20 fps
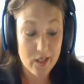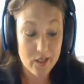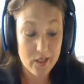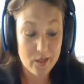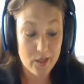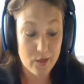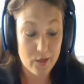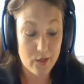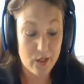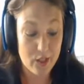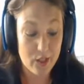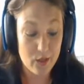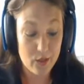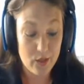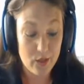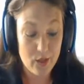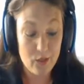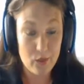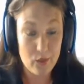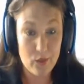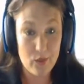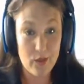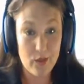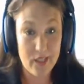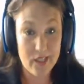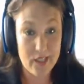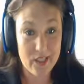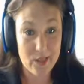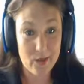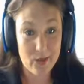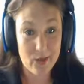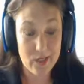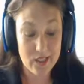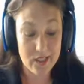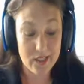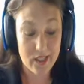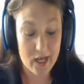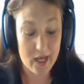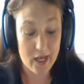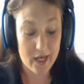So it's really cool. It's a new
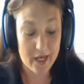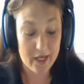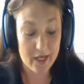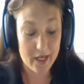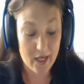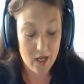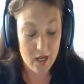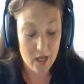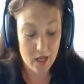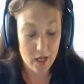design.